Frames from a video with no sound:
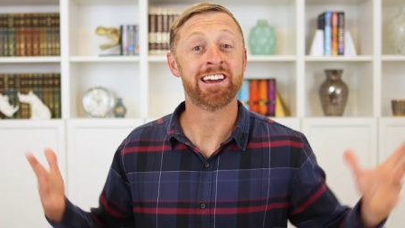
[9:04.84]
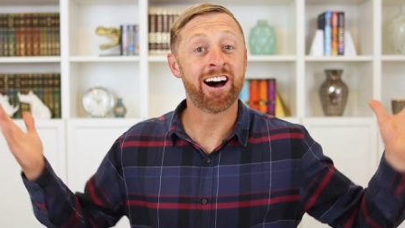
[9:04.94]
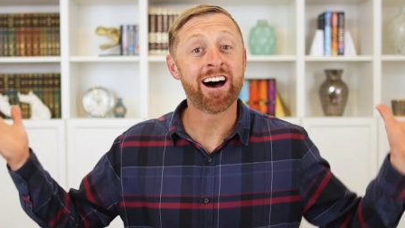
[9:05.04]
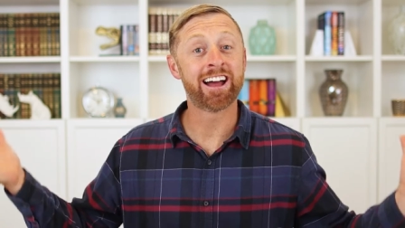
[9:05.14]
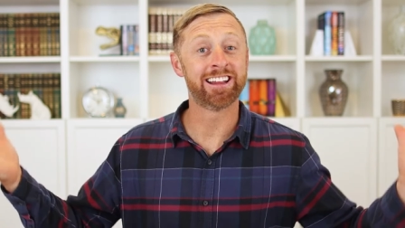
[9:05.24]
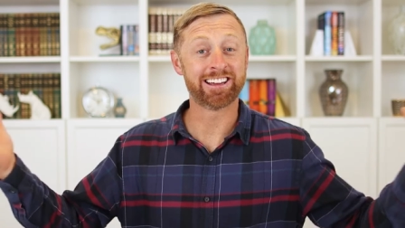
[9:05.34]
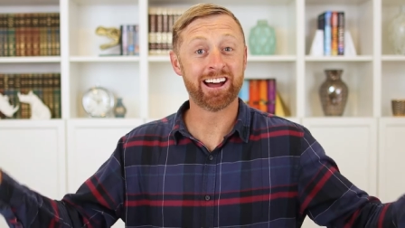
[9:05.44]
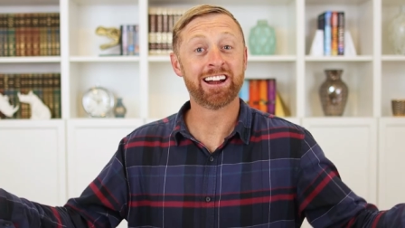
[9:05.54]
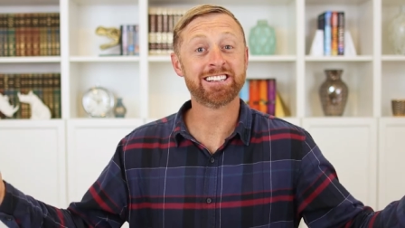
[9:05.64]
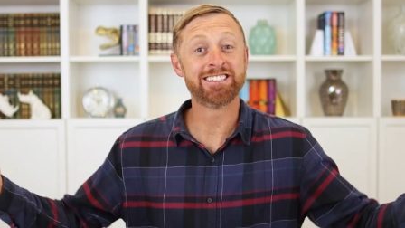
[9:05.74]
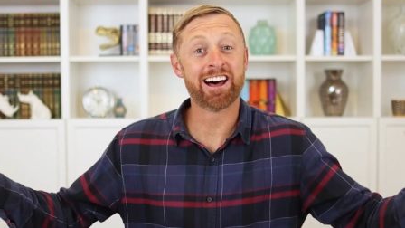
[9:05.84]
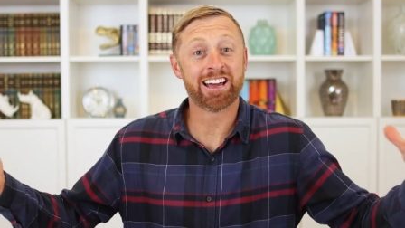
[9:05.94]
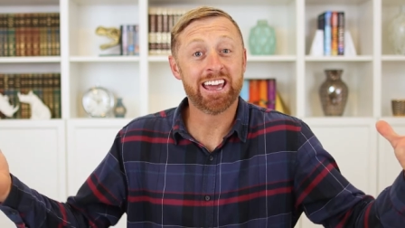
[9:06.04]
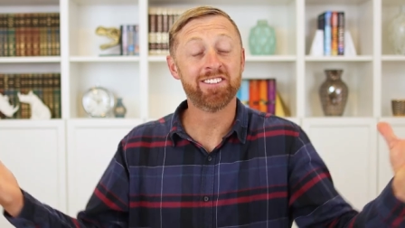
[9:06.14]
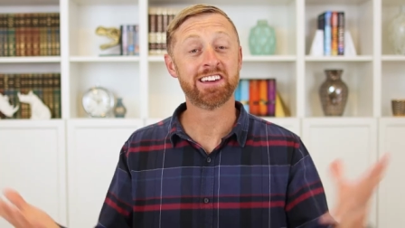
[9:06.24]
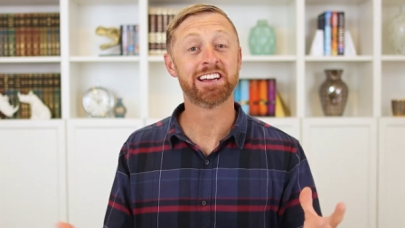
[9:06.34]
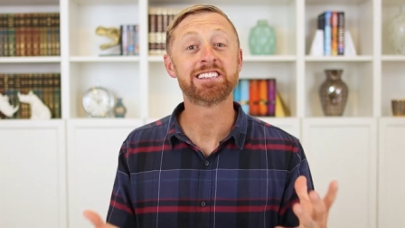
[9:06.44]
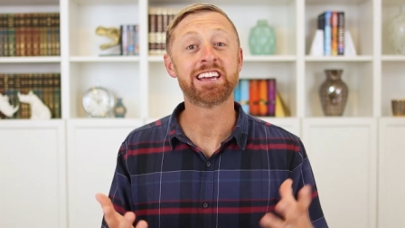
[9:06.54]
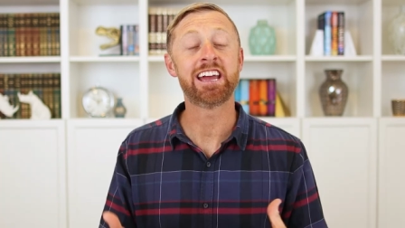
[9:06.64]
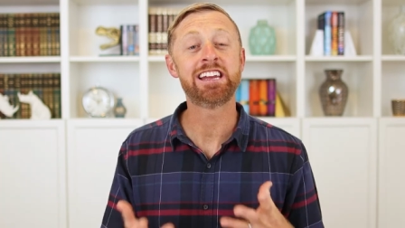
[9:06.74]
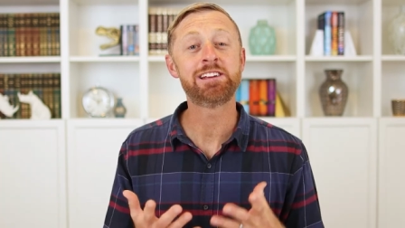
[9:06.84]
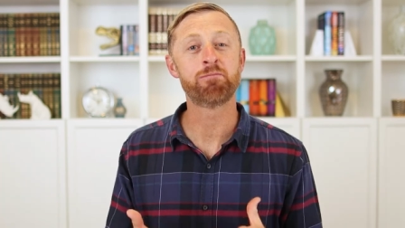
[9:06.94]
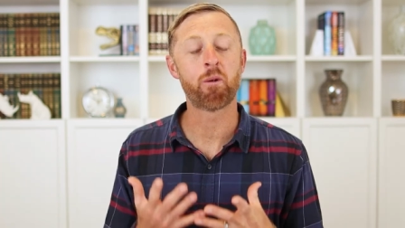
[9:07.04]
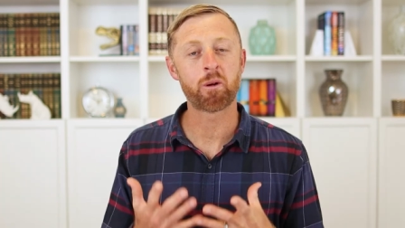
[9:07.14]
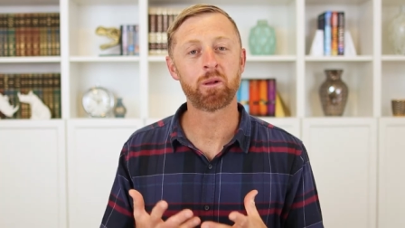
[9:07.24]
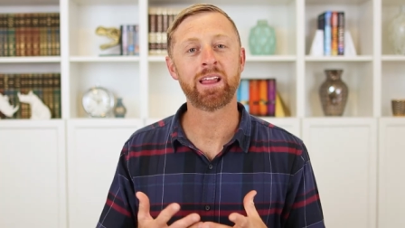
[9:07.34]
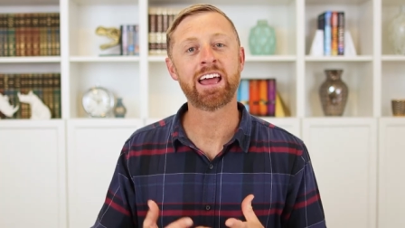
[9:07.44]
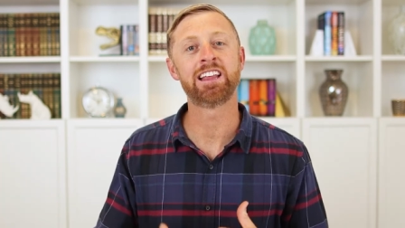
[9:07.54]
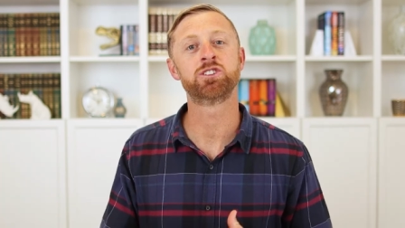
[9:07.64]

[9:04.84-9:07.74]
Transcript: God, God is not giving us any more land.